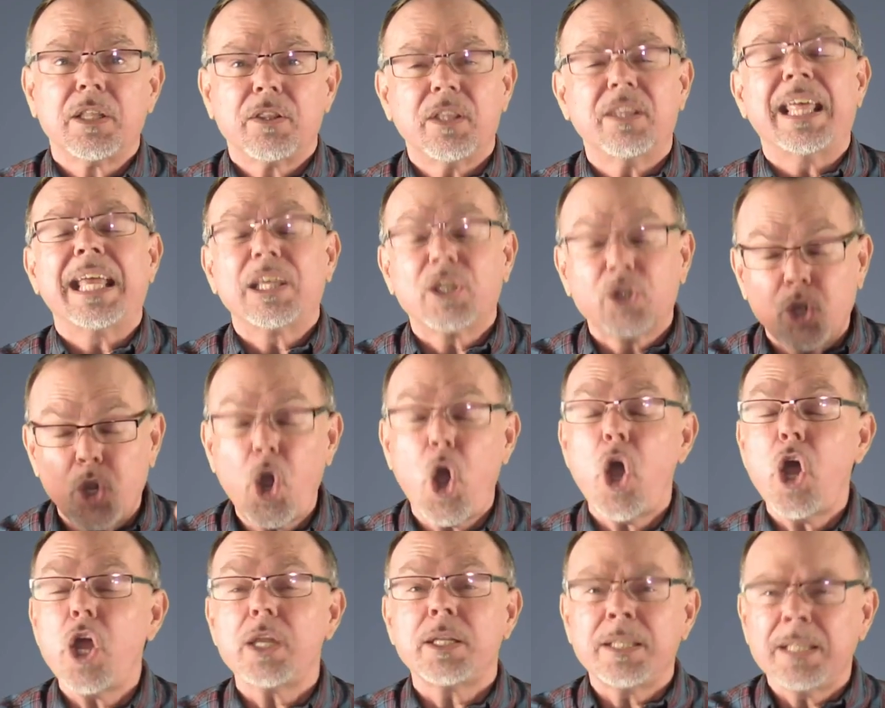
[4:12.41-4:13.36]
that they
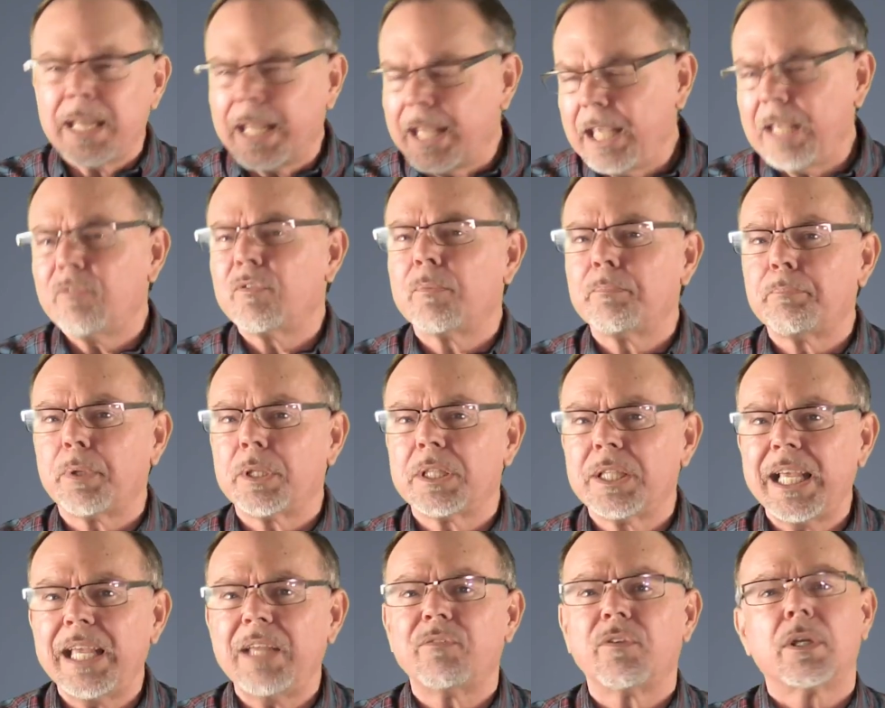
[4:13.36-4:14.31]
couldn't even
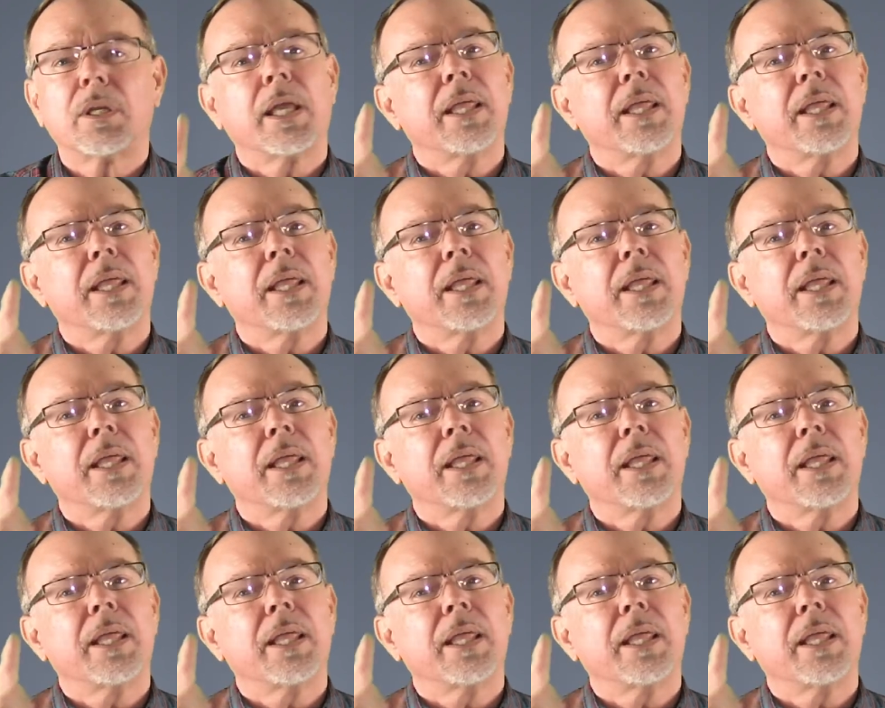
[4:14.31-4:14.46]
believe it.